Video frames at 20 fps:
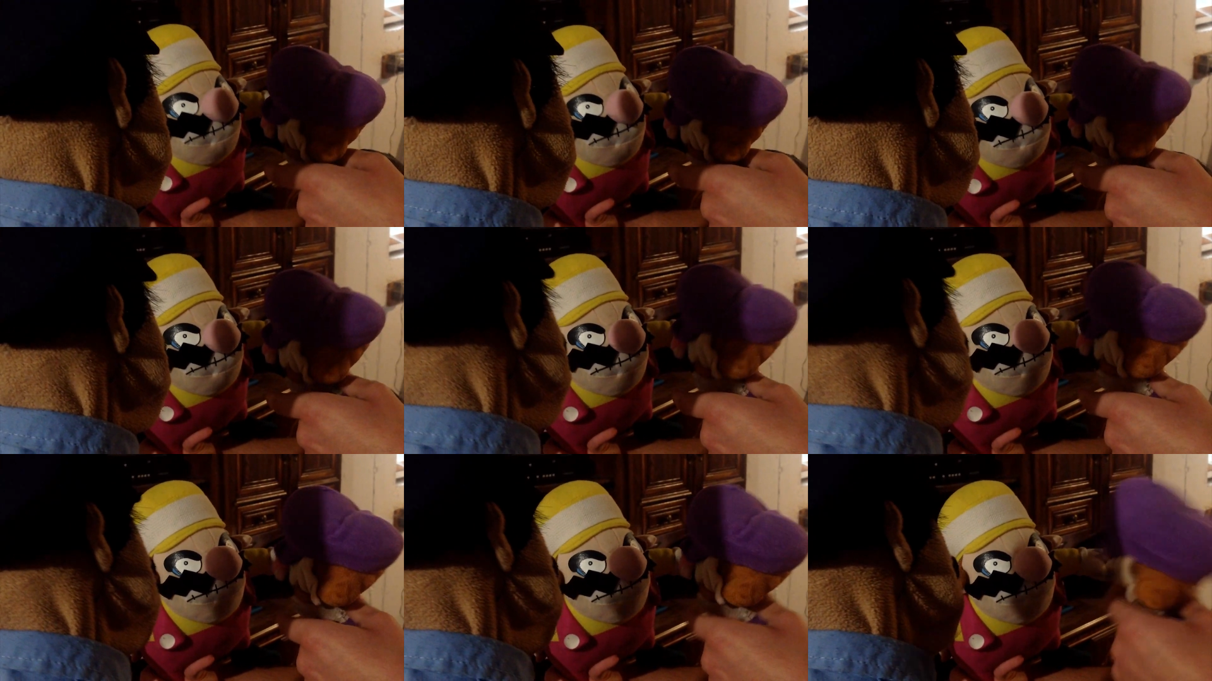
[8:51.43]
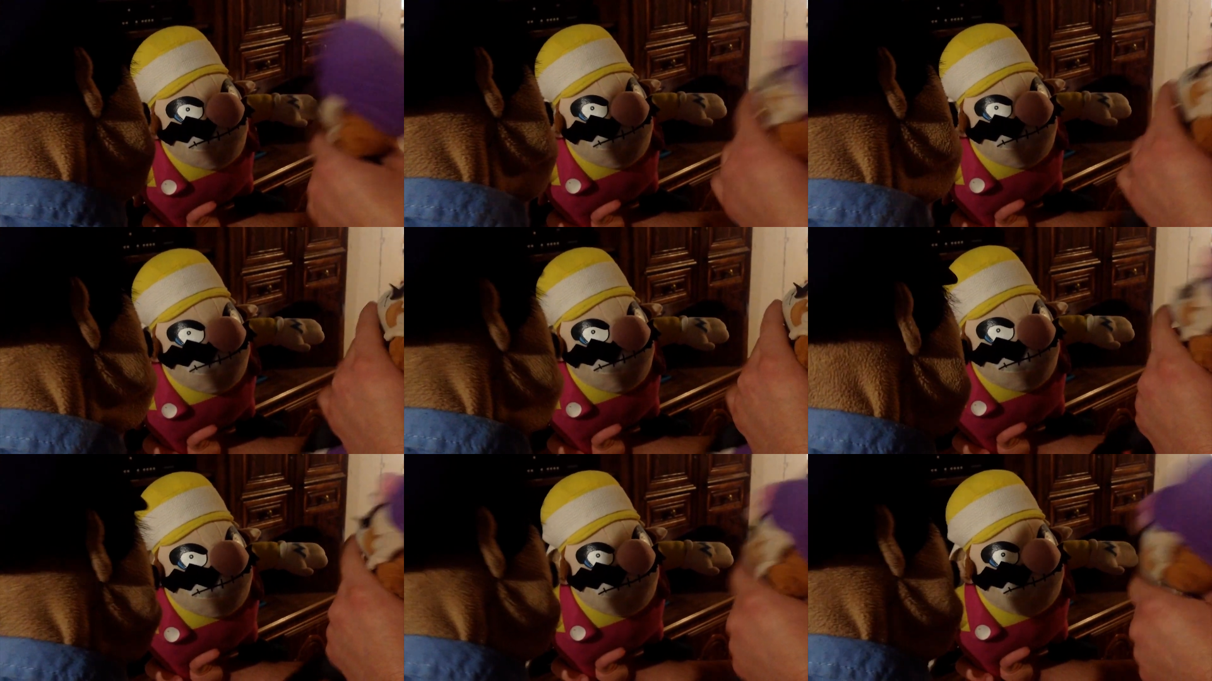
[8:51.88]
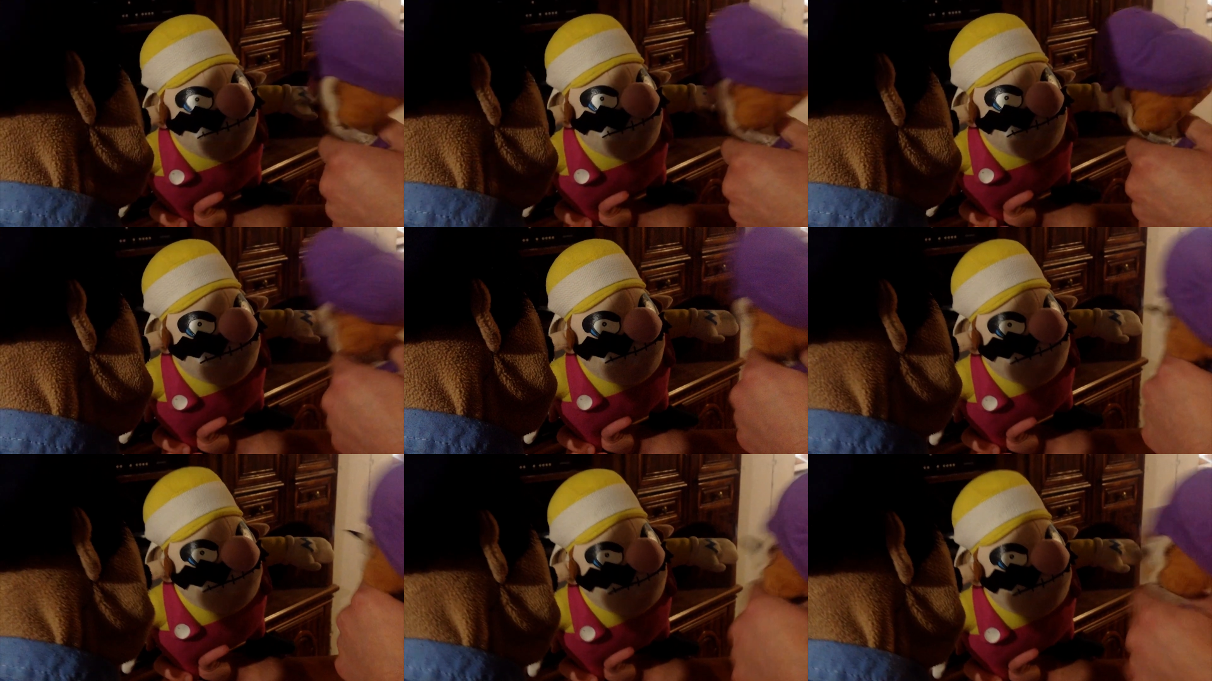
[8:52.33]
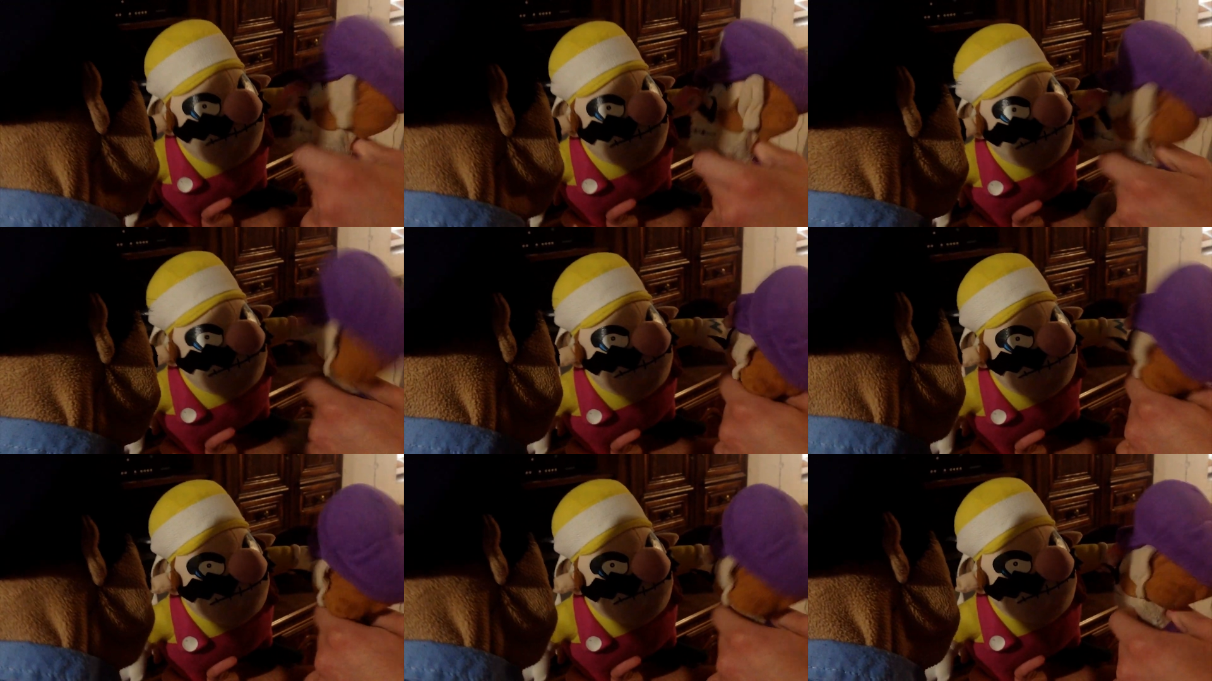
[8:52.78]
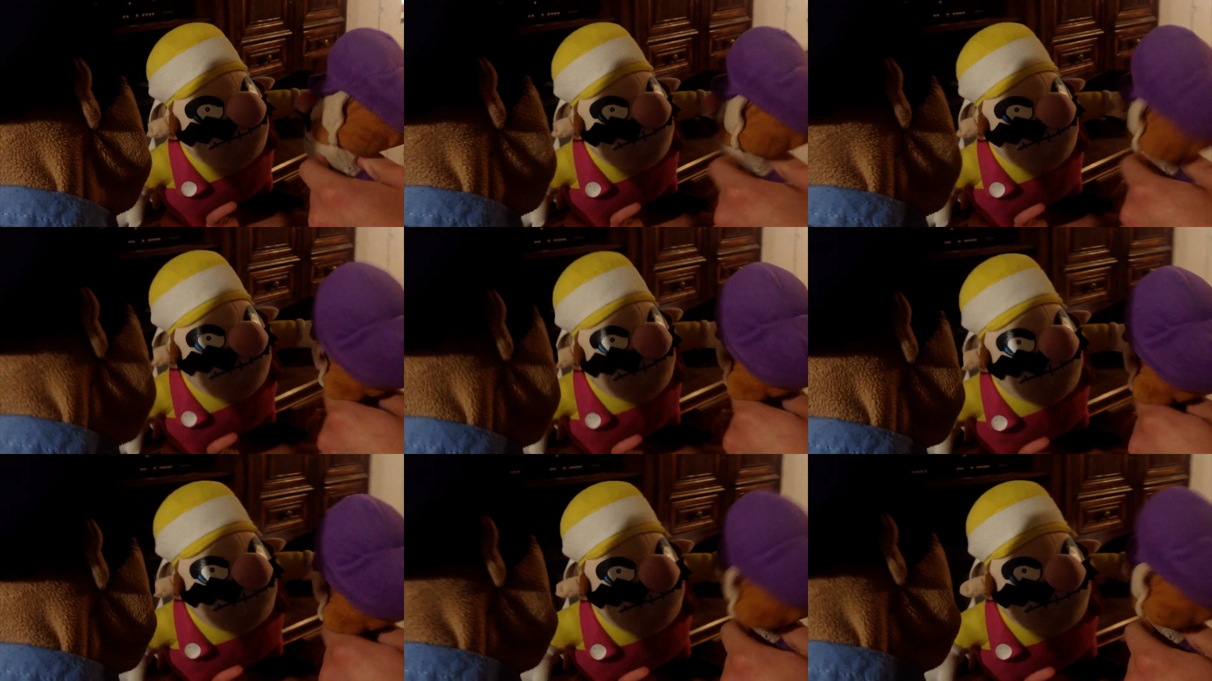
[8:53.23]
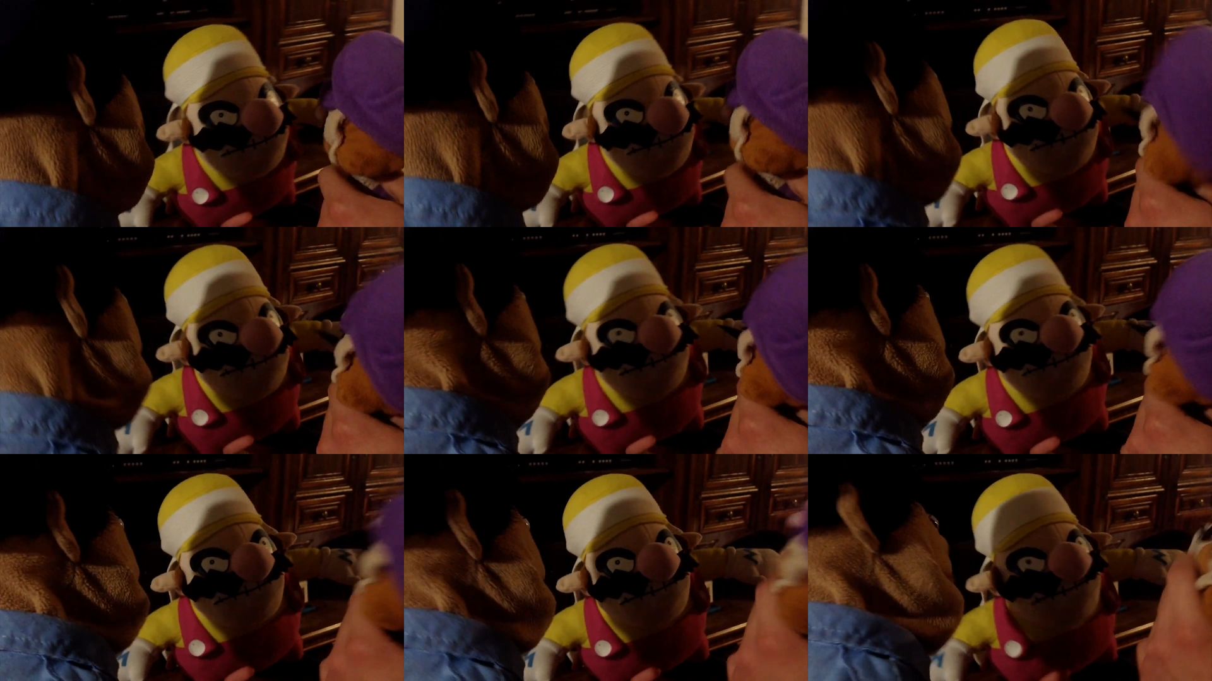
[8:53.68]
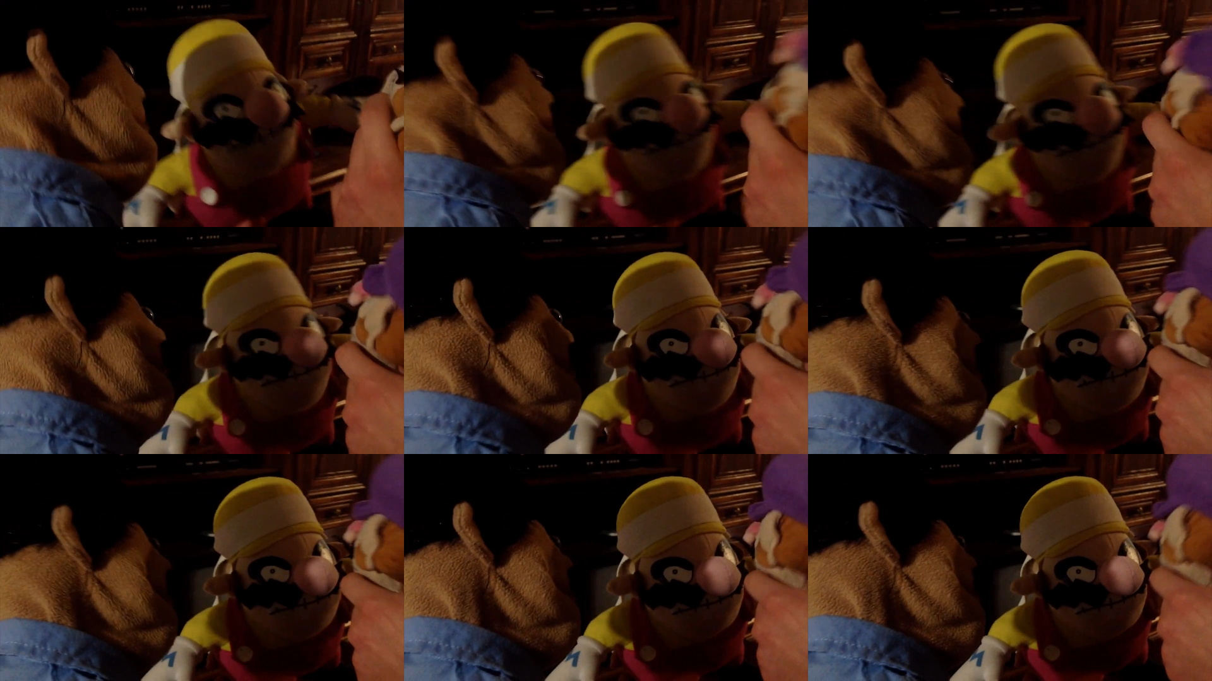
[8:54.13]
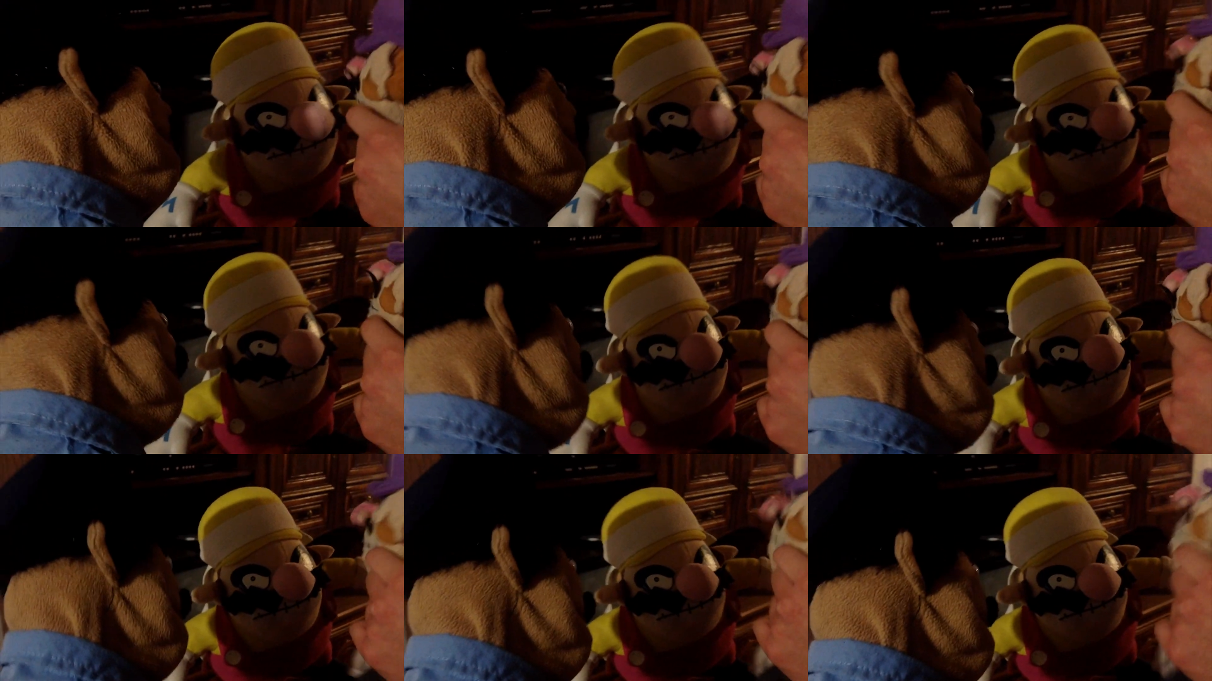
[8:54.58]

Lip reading: No face is visible, so there are no lips to read.